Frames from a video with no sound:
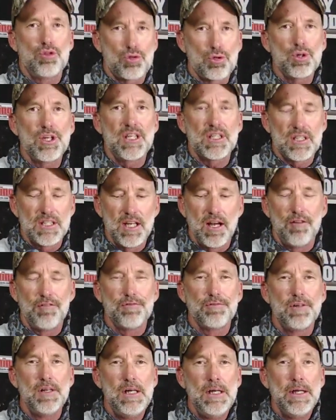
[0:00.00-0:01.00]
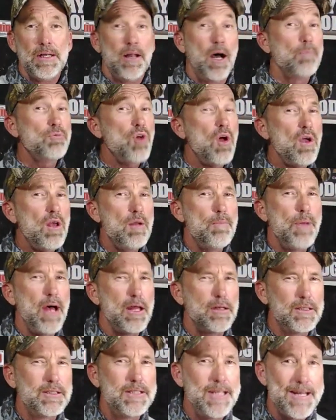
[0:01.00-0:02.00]
the tree itself. Now I'm talking
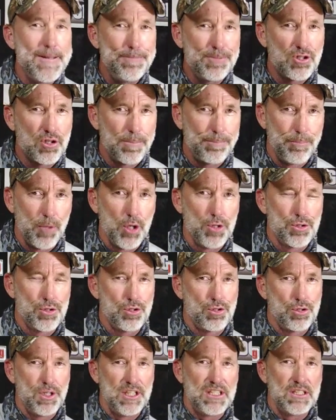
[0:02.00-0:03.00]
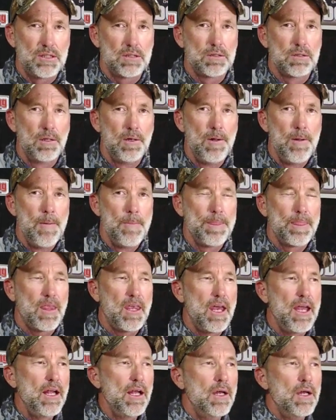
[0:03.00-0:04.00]
about deep submerged trees.
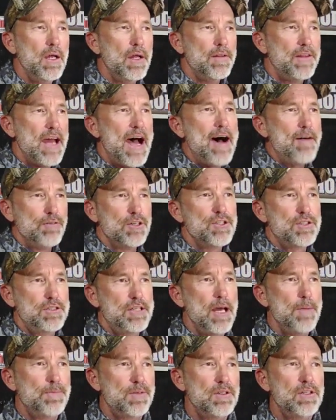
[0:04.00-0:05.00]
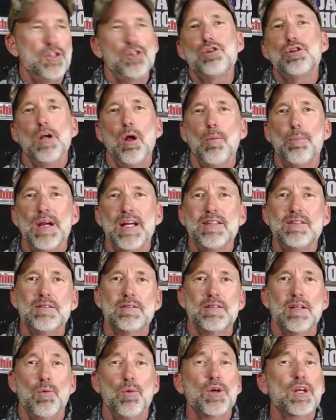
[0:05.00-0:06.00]
Okay. The average depth of these shell
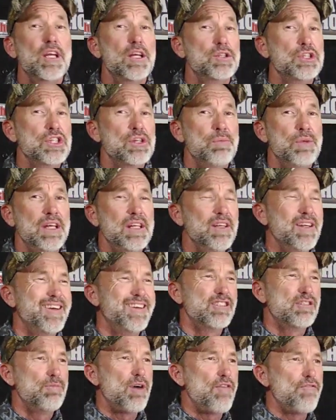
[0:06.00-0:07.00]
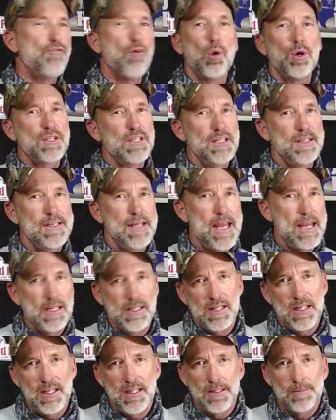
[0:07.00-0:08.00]
beds that we're catching them in is about 14 to
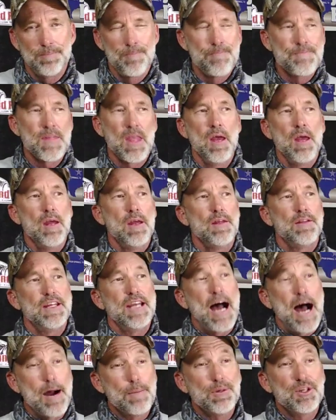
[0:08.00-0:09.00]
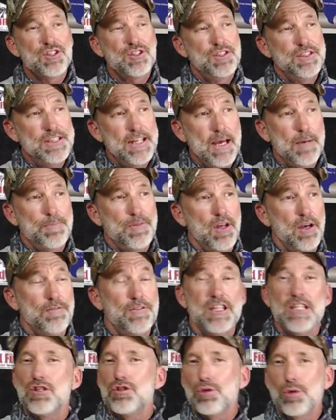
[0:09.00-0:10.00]
18. The average depth
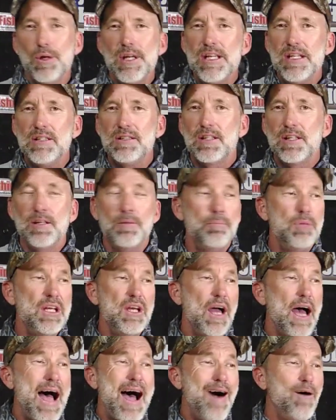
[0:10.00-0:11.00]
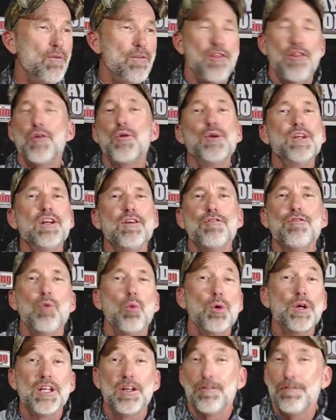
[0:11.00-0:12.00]
of these trees can be out in 30 or
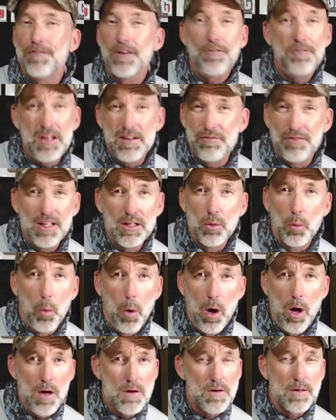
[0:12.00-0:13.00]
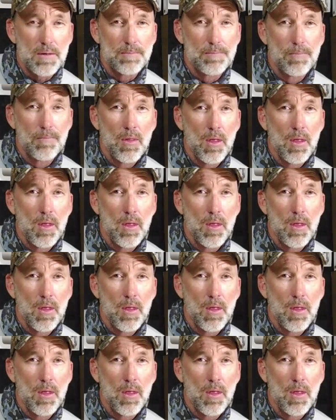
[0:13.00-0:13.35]
40 or 50 feet of water.